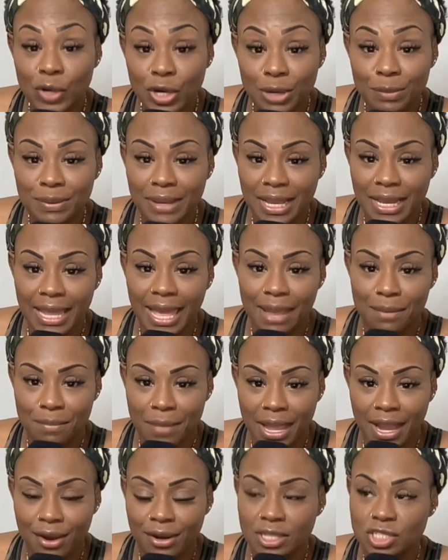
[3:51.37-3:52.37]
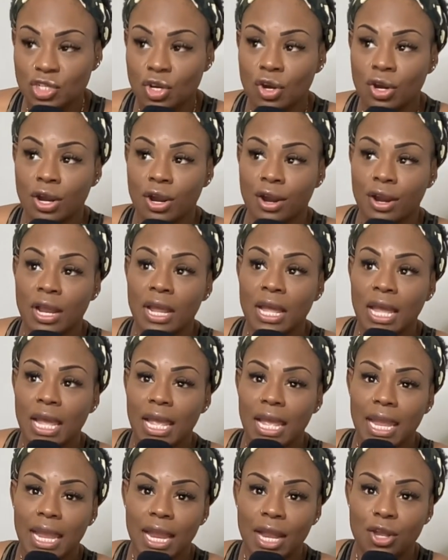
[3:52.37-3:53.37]
up in a marriage or
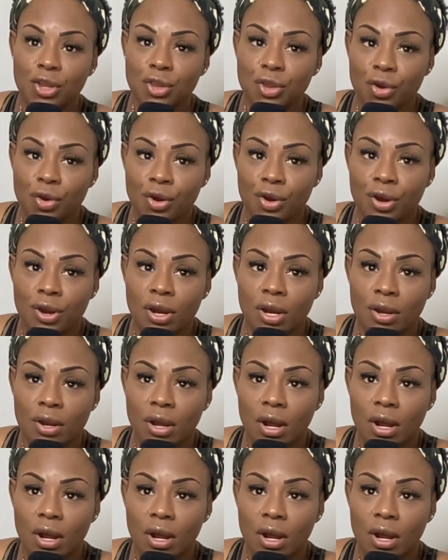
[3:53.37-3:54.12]
in your